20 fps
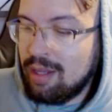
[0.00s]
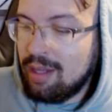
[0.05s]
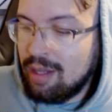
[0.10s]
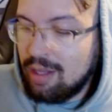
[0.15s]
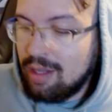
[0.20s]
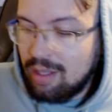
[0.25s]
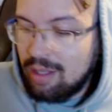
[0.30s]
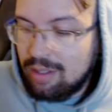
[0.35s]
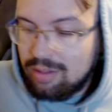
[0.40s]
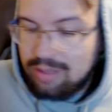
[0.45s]

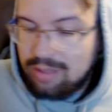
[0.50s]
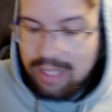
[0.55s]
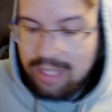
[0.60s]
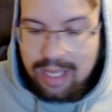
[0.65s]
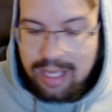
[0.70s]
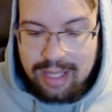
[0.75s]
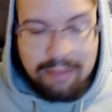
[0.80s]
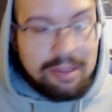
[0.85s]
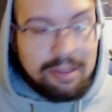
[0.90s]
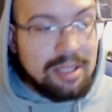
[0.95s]
So yeah,
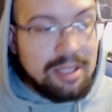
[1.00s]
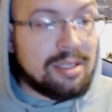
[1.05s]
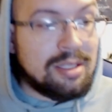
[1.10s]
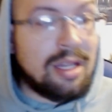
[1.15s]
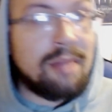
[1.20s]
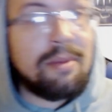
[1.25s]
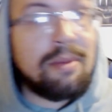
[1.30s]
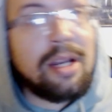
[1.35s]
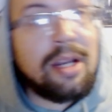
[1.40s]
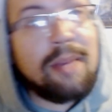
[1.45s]
that being said,
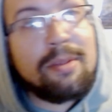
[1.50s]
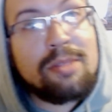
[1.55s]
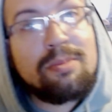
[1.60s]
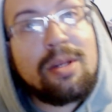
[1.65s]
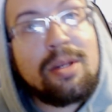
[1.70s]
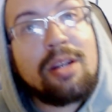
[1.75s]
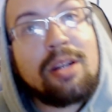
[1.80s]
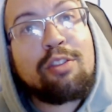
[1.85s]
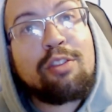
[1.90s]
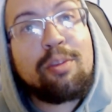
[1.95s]
my name is
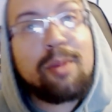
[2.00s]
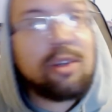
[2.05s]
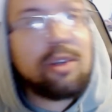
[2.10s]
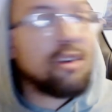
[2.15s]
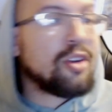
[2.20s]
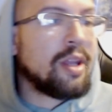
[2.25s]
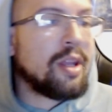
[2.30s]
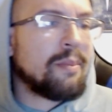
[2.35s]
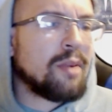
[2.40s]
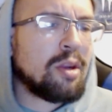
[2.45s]
Mark from A Nerd
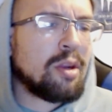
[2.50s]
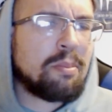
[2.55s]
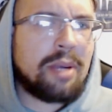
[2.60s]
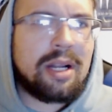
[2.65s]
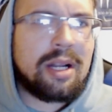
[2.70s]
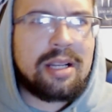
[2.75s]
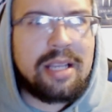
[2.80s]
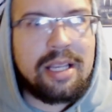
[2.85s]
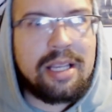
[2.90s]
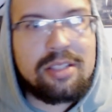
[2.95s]
Named Mark
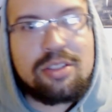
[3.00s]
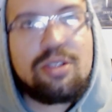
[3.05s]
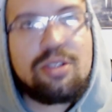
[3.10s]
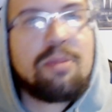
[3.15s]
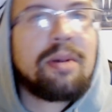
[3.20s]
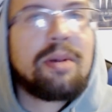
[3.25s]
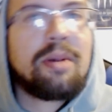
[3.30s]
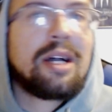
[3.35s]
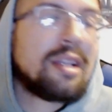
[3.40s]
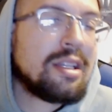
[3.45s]
Podcast. New
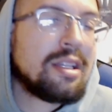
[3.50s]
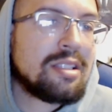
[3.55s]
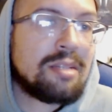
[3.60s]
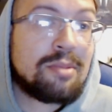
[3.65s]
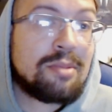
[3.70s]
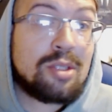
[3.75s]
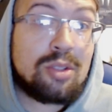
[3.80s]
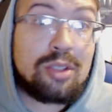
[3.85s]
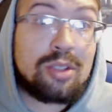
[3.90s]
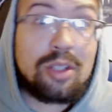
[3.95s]
podcast
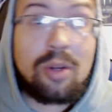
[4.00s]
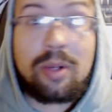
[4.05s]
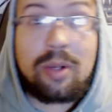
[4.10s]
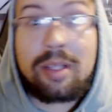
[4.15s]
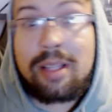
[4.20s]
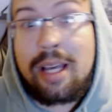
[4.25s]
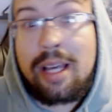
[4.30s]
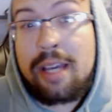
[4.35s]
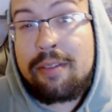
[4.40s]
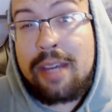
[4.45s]
episodes are going
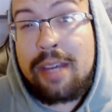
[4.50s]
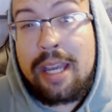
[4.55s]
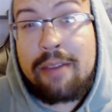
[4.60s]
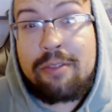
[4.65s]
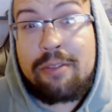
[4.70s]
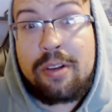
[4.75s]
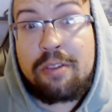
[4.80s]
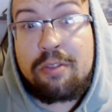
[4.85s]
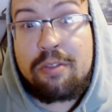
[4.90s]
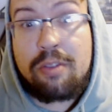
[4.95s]
live
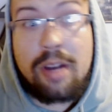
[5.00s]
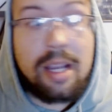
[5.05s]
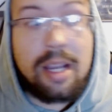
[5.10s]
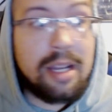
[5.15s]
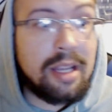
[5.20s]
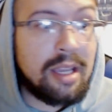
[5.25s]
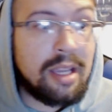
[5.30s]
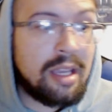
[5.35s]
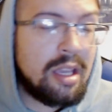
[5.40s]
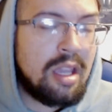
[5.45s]
every
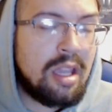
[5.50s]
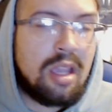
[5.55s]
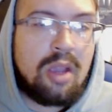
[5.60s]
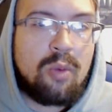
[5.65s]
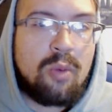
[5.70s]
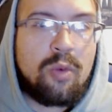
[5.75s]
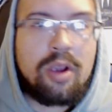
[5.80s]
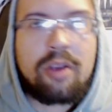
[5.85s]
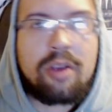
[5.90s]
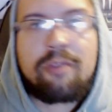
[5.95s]
Friday.
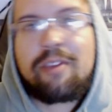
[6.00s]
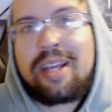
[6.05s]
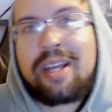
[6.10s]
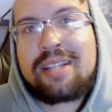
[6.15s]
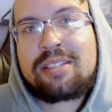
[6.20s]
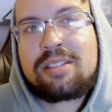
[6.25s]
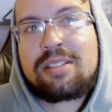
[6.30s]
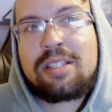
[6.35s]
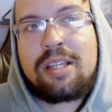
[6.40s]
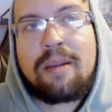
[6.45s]
We are
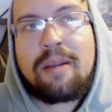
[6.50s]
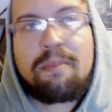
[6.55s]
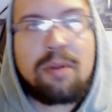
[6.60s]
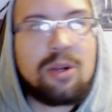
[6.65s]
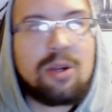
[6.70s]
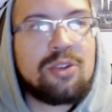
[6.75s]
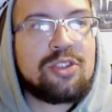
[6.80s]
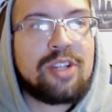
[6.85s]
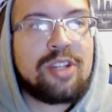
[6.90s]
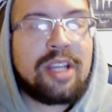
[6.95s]
vastly
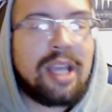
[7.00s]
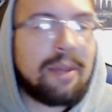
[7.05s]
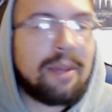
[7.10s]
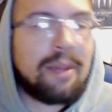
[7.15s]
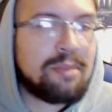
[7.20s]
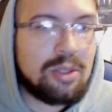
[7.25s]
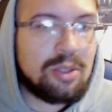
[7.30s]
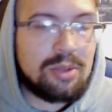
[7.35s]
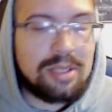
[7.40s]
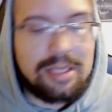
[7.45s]
approaching
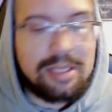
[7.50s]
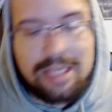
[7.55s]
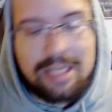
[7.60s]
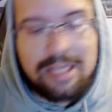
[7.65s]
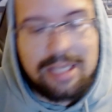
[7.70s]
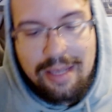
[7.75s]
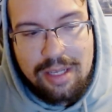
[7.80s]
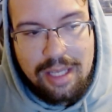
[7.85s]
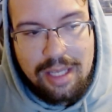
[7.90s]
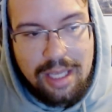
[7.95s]
episode
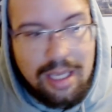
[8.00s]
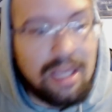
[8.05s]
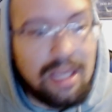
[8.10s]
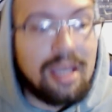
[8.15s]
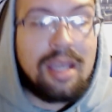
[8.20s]
70.